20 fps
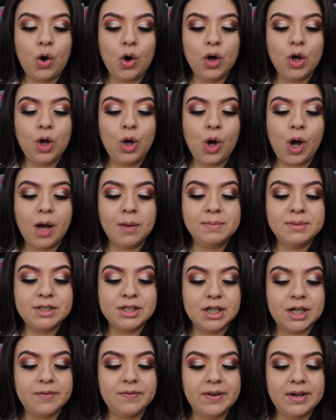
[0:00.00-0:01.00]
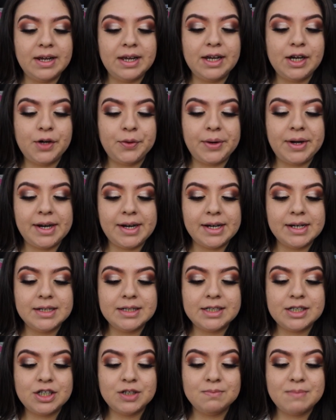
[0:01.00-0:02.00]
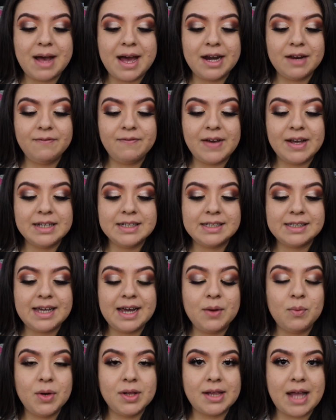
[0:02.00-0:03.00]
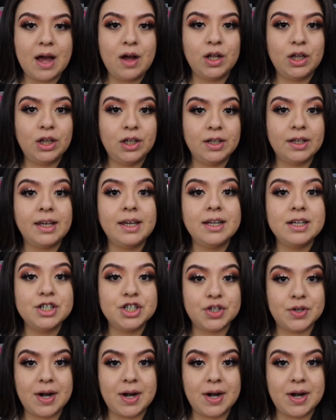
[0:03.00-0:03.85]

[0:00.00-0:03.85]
oil observant ingredients to mattify skin without looking